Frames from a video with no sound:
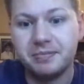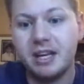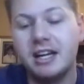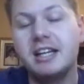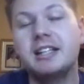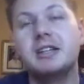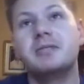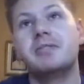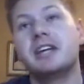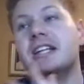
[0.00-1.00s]
I ended
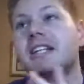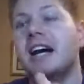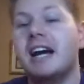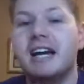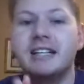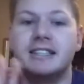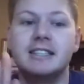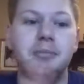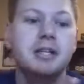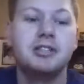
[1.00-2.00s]
up forgetting that I had a
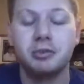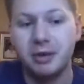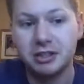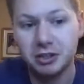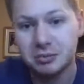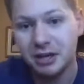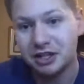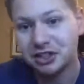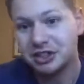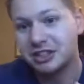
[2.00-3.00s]
speech for my
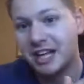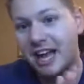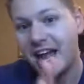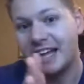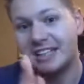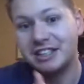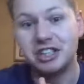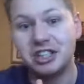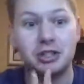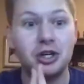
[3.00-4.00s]
Toastmasters, and I
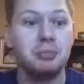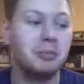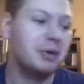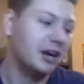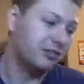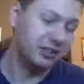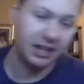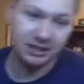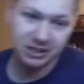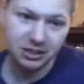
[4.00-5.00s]
actually had to go prepare for
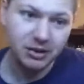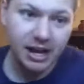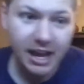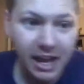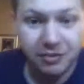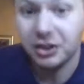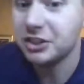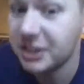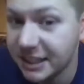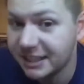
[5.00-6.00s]
that. So, if you're
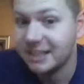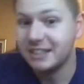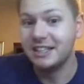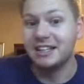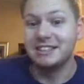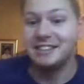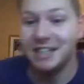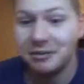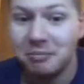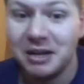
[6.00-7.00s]
interested in
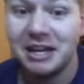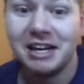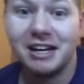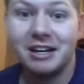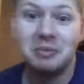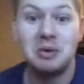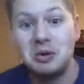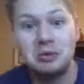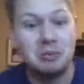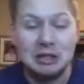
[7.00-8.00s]
seeing me
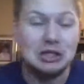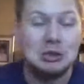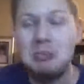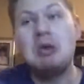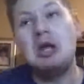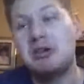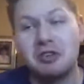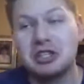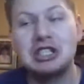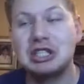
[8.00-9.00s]
speak
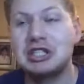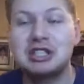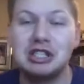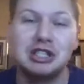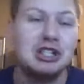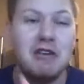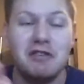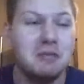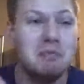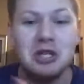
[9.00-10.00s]
for 6 to
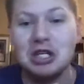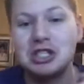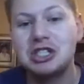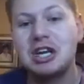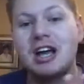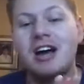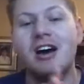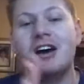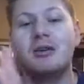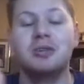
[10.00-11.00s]
7 minutes,
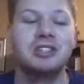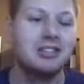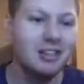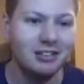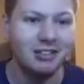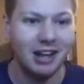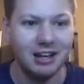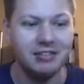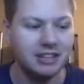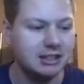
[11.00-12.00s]
which kind of
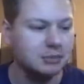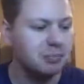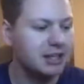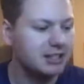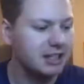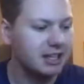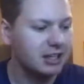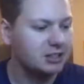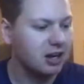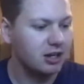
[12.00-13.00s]
live is, but I
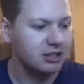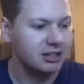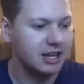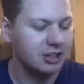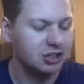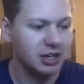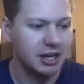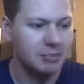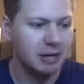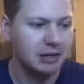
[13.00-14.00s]
talked yesterday
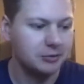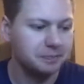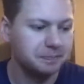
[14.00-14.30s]
about